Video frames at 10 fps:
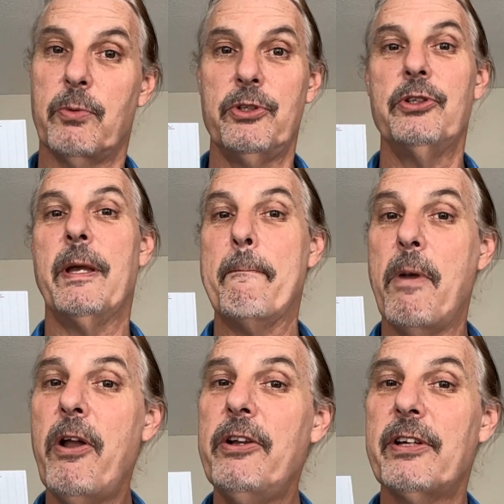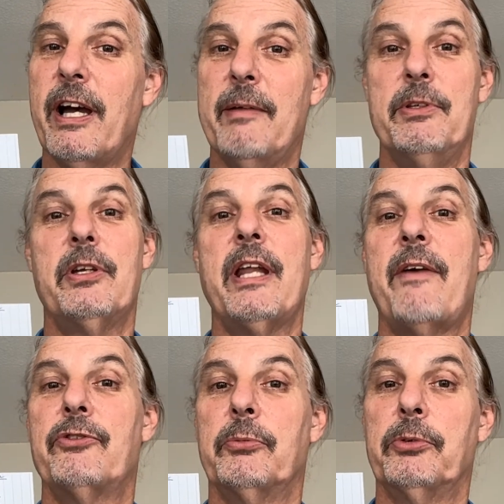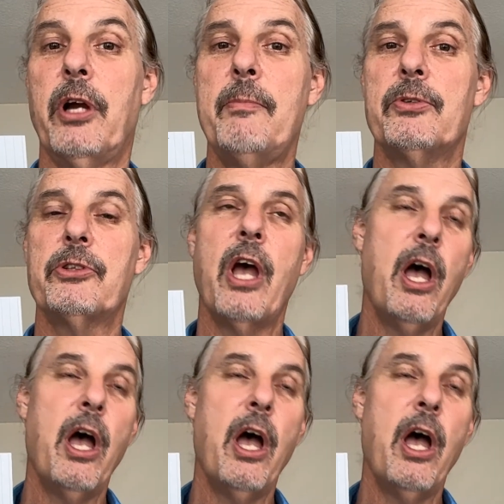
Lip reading: once you get monetized, you can have subscribers.